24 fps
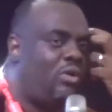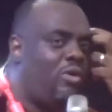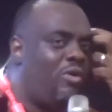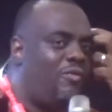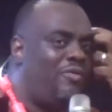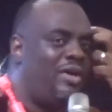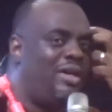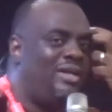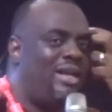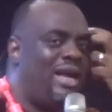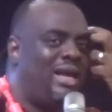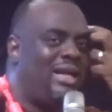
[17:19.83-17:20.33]

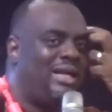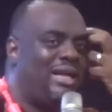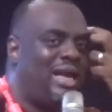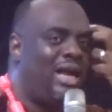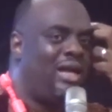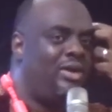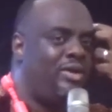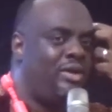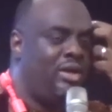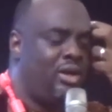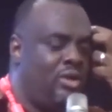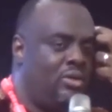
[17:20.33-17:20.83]
over that
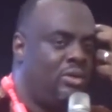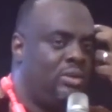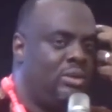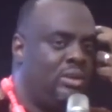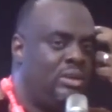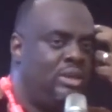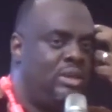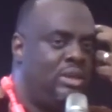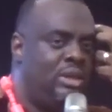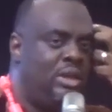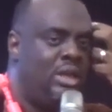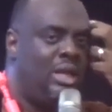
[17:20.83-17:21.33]
career.
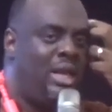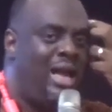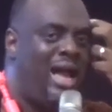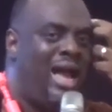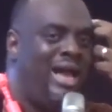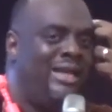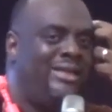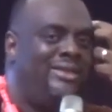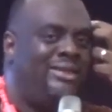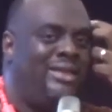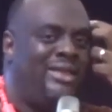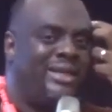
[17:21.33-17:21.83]

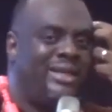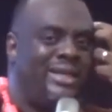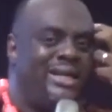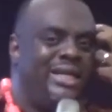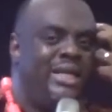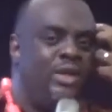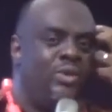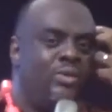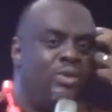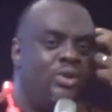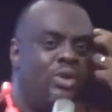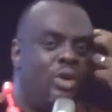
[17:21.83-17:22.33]
I
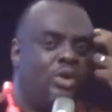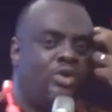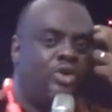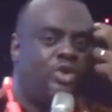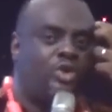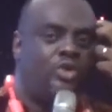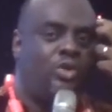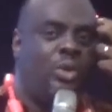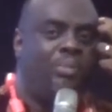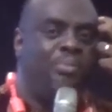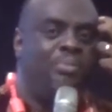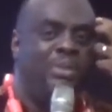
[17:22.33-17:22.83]
decree you will not
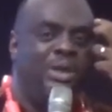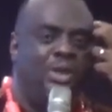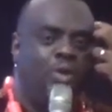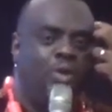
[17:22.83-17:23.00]
stop